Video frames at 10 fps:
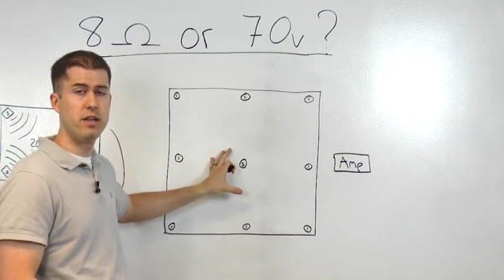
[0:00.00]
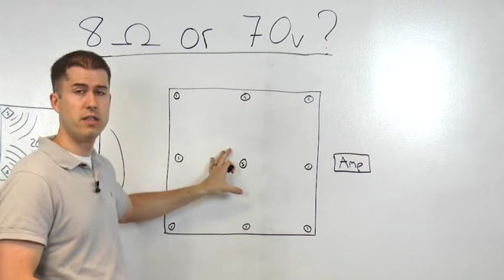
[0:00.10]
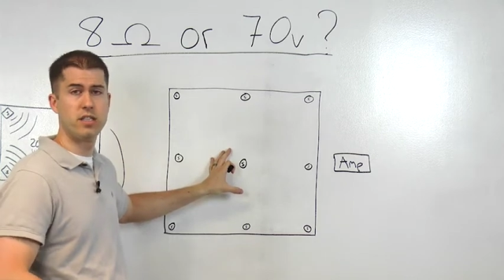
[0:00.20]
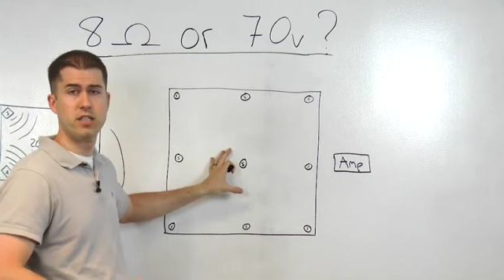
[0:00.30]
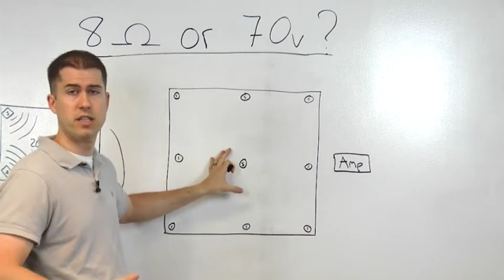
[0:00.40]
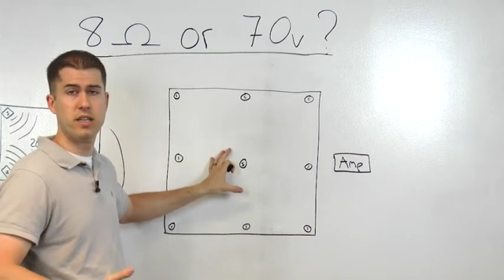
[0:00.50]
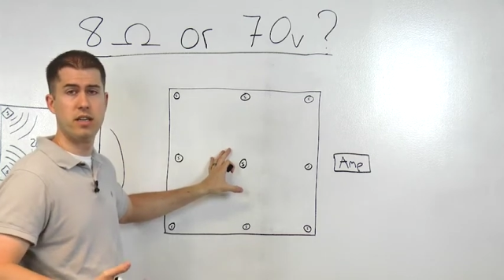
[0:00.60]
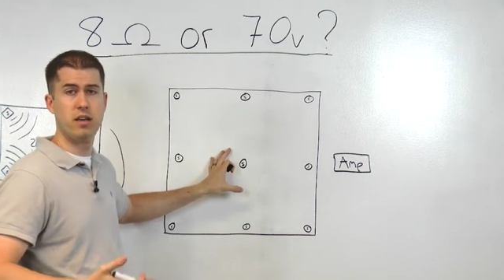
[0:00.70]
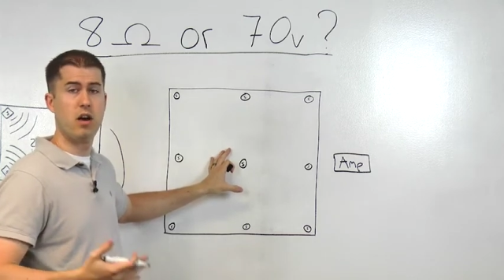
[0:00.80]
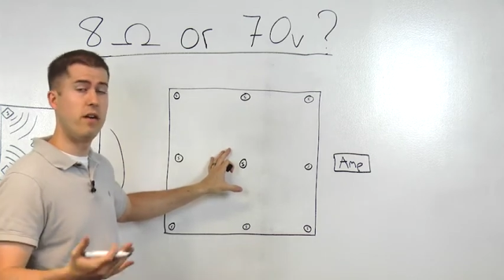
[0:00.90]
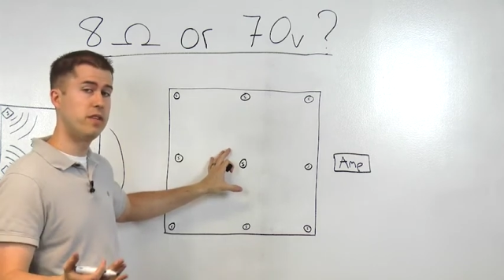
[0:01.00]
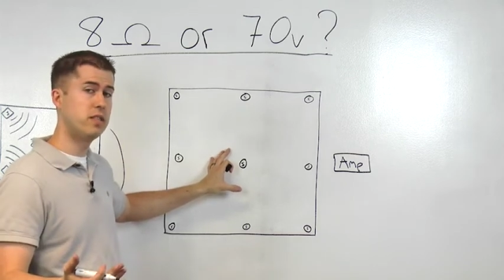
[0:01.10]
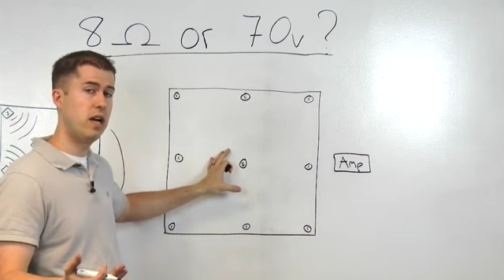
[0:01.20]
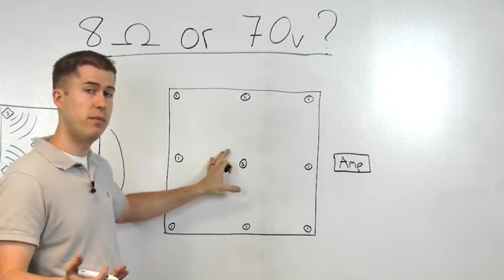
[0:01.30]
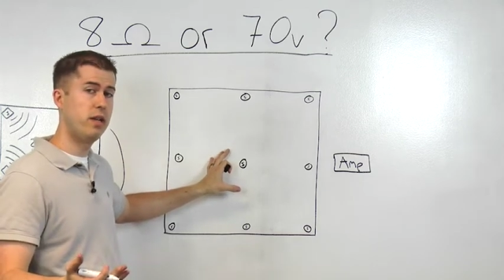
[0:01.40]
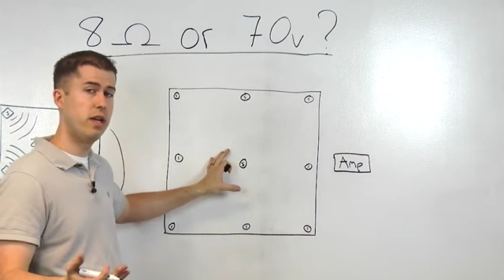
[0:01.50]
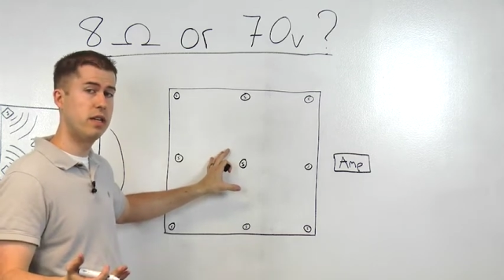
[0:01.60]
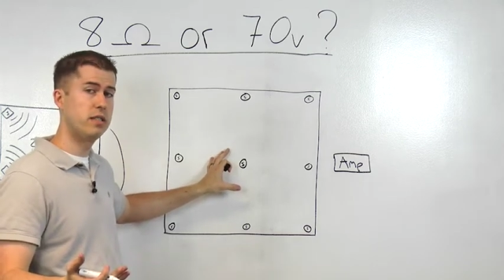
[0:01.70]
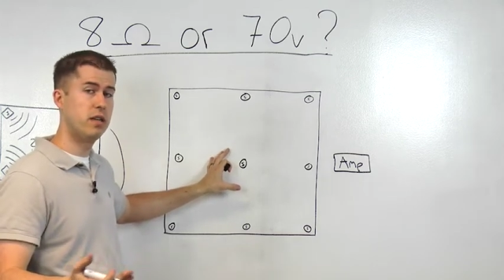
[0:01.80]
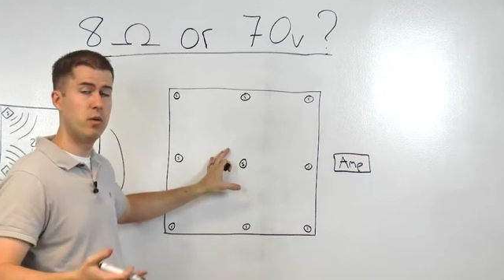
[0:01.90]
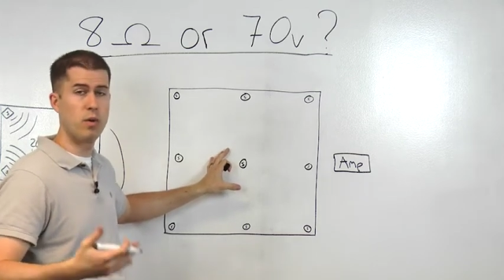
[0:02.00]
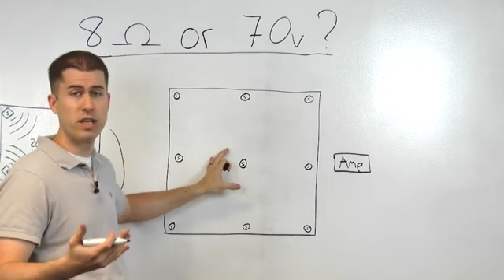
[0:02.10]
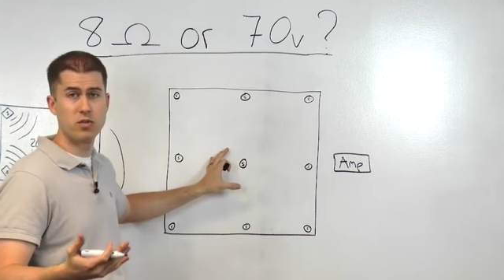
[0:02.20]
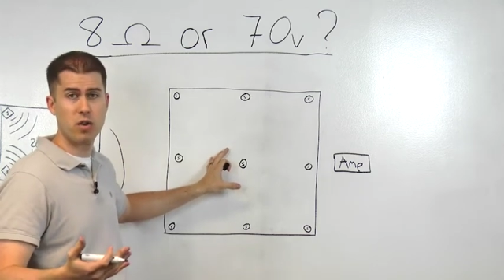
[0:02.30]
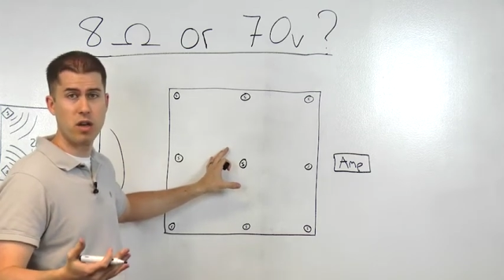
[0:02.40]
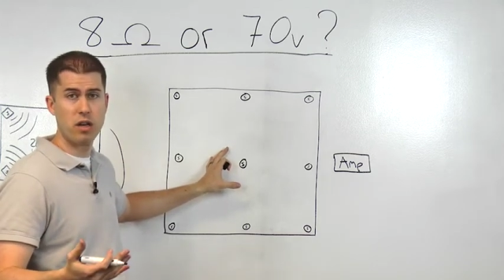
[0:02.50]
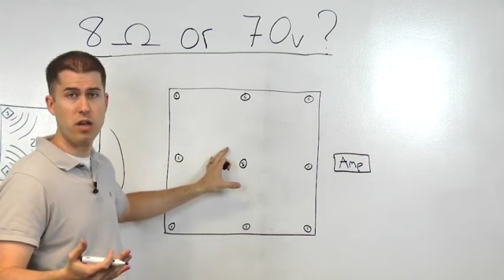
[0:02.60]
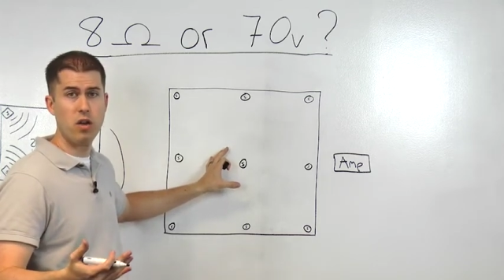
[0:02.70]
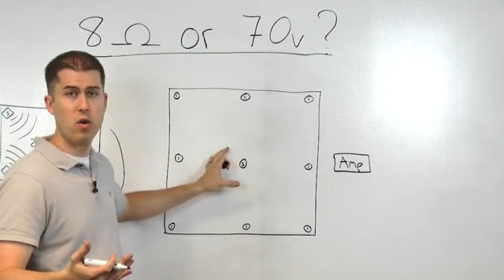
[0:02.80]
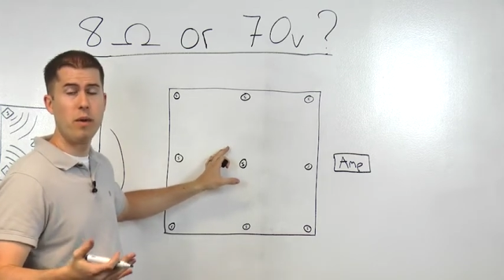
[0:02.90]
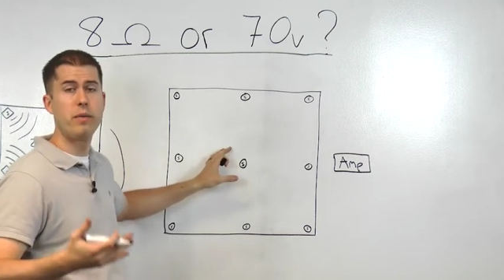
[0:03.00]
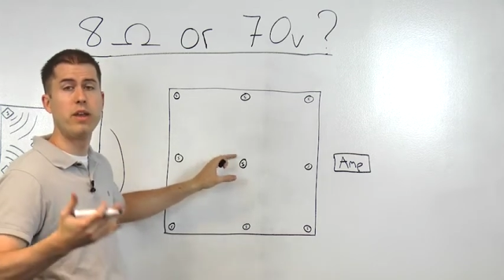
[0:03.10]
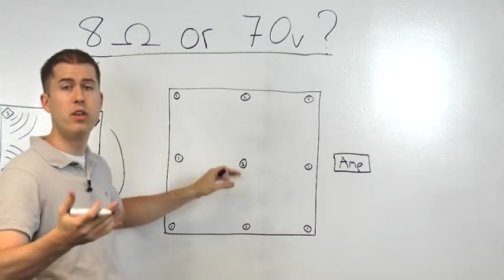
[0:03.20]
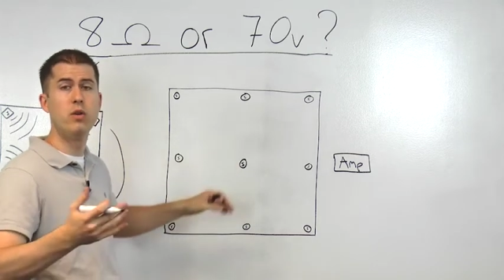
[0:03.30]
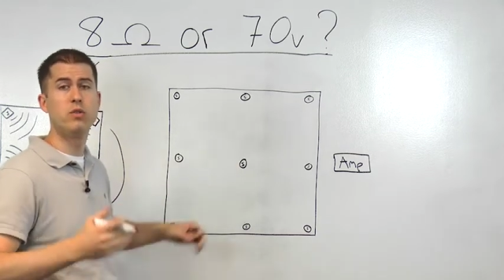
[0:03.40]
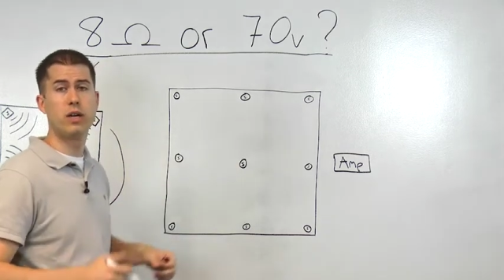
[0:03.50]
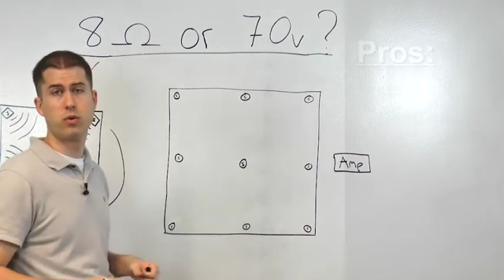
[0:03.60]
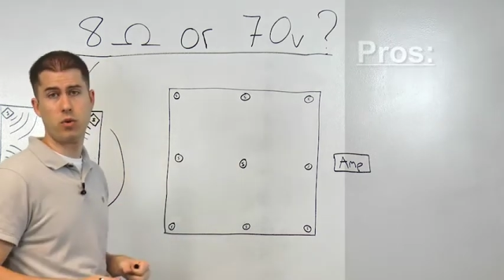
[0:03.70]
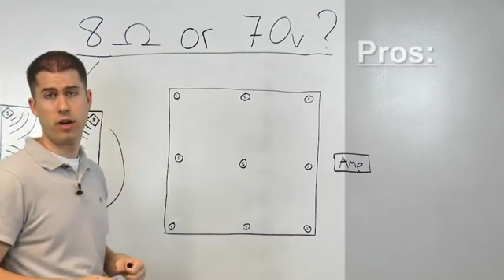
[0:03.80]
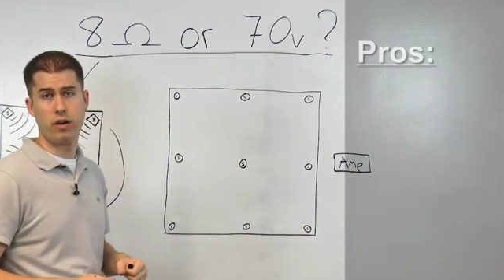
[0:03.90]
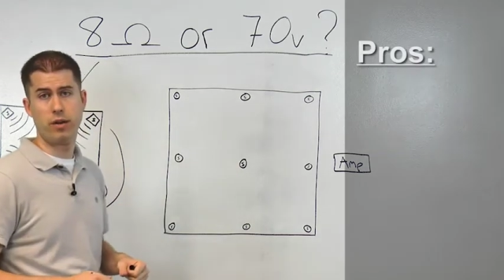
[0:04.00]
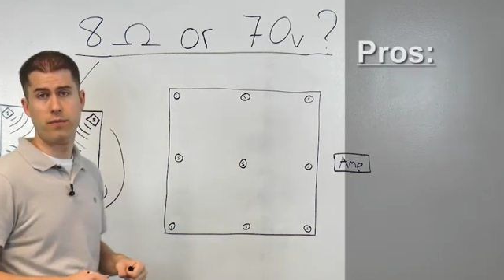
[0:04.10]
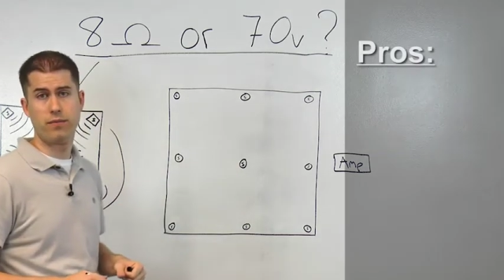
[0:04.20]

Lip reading: such as in an office complex, a restaurant, or maybe a huge outdoor area.